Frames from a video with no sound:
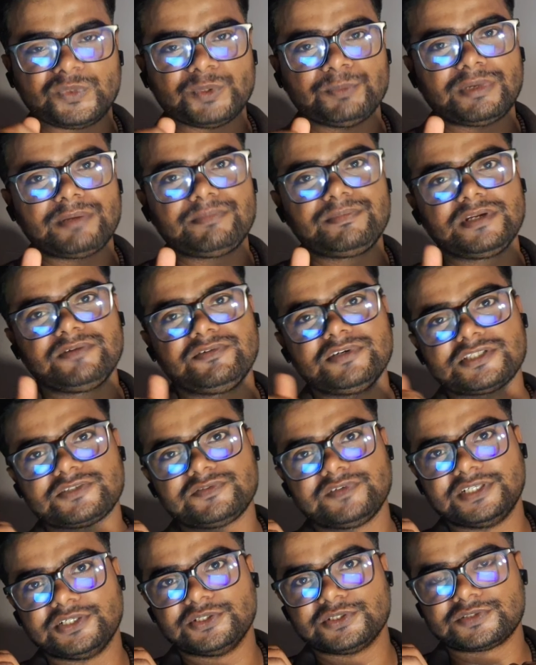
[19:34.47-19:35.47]
my previous
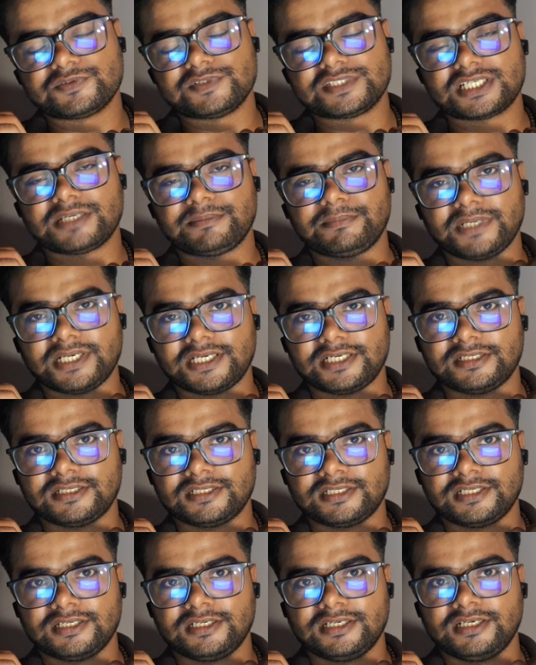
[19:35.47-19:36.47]
videos, which I made
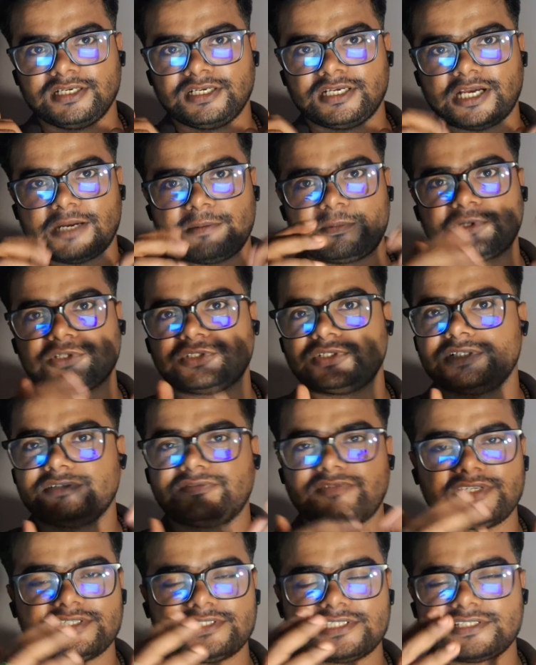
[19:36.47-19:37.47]
about the
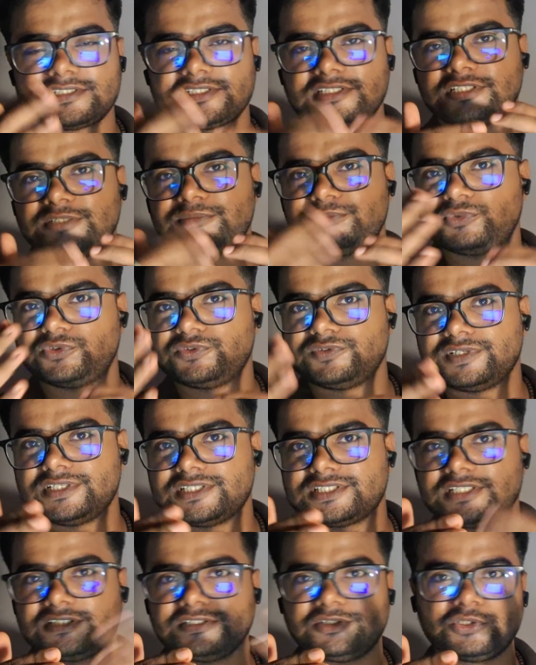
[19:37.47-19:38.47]
differences in the
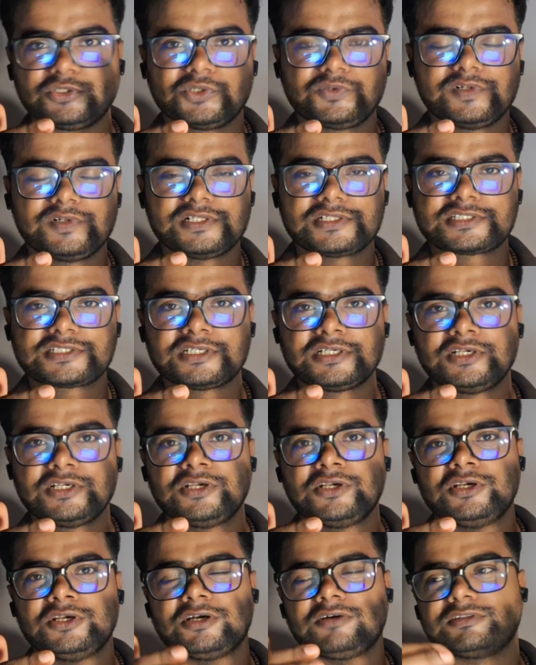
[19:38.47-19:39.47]
movies and the novels
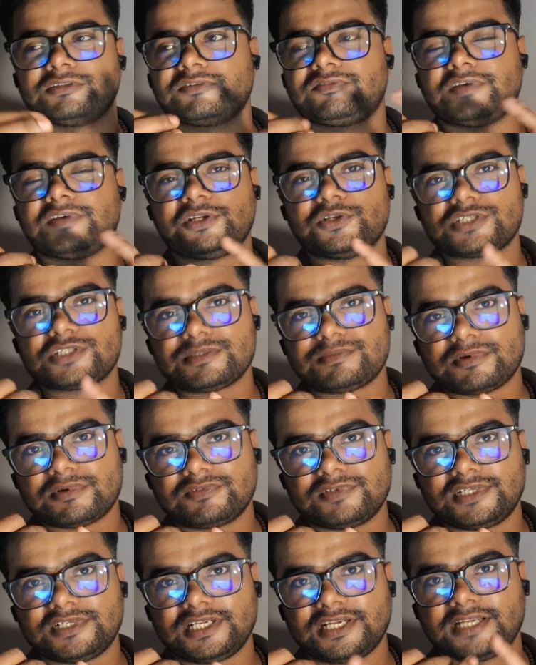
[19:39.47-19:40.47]
of the Fellowship
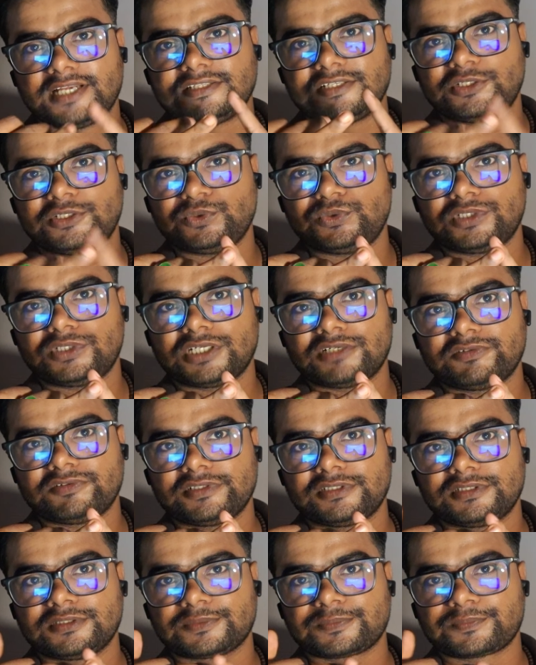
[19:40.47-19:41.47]
of the Ring and the Two
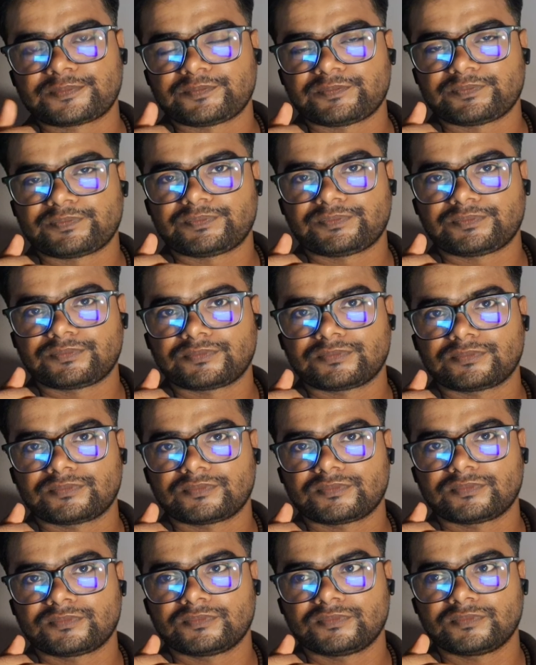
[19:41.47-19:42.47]
Tower,
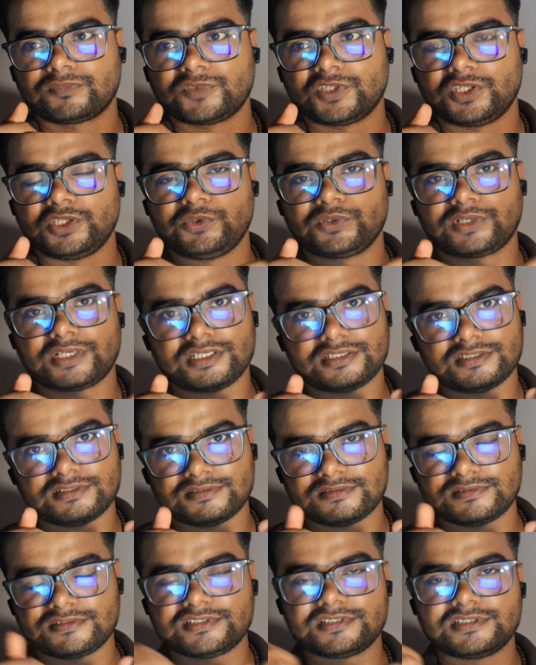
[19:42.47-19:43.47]
you
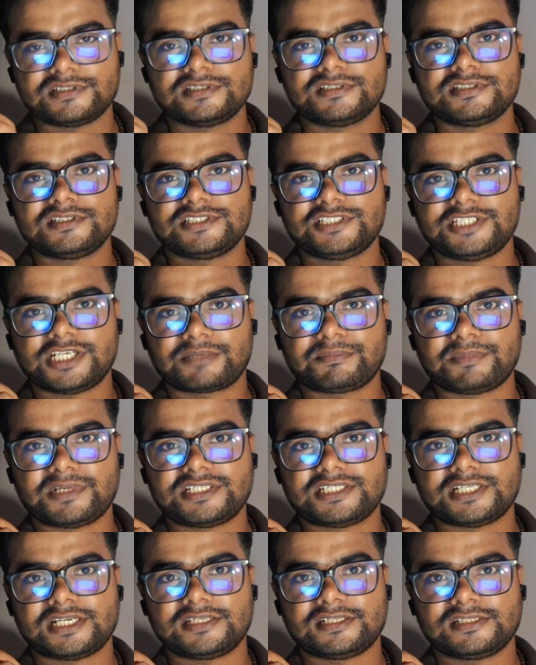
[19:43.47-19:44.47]
can check my
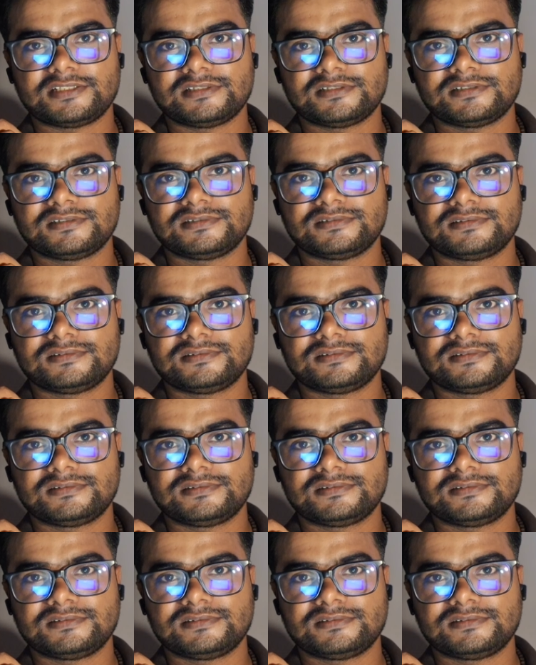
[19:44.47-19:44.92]
channel.